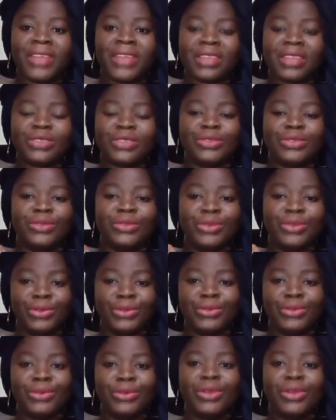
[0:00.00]
that you
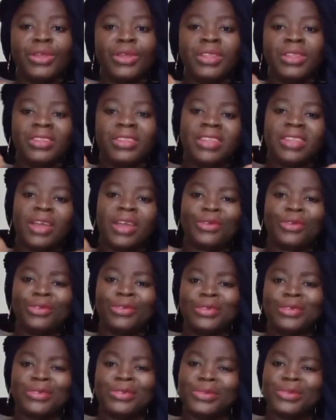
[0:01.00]
know they are
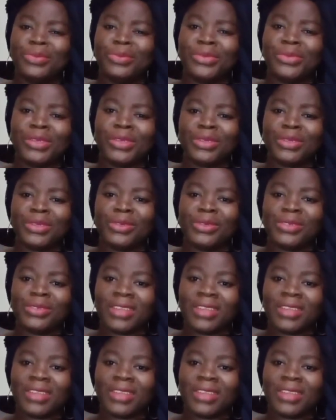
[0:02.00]
going to bring you the